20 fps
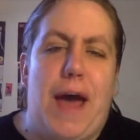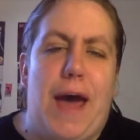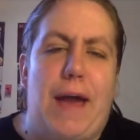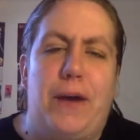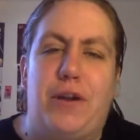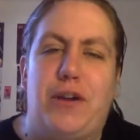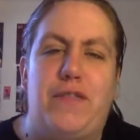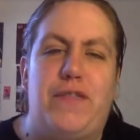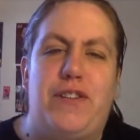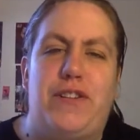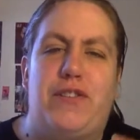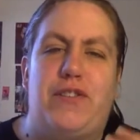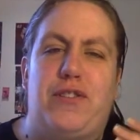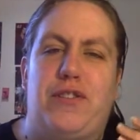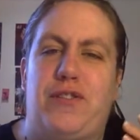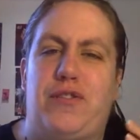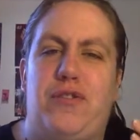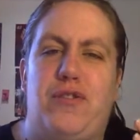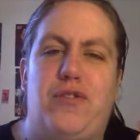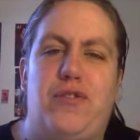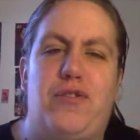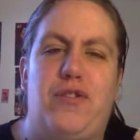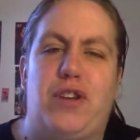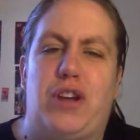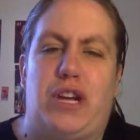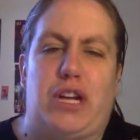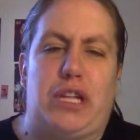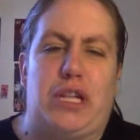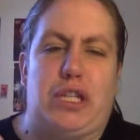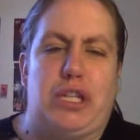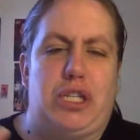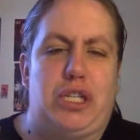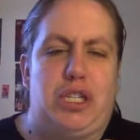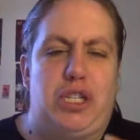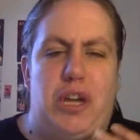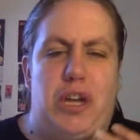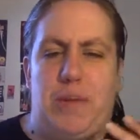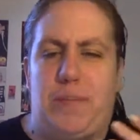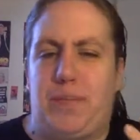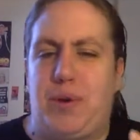I don't know if it's the
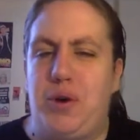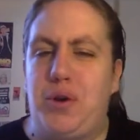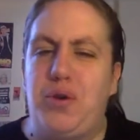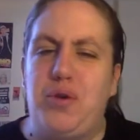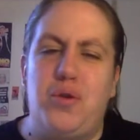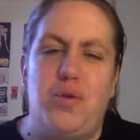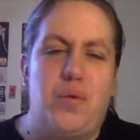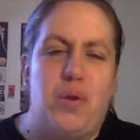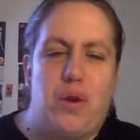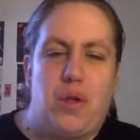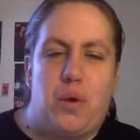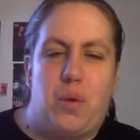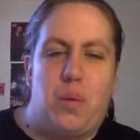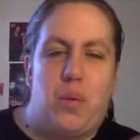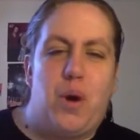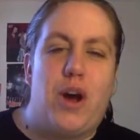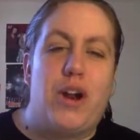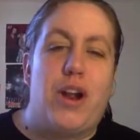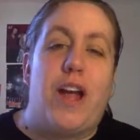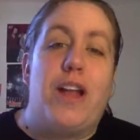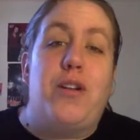shampoo or the water.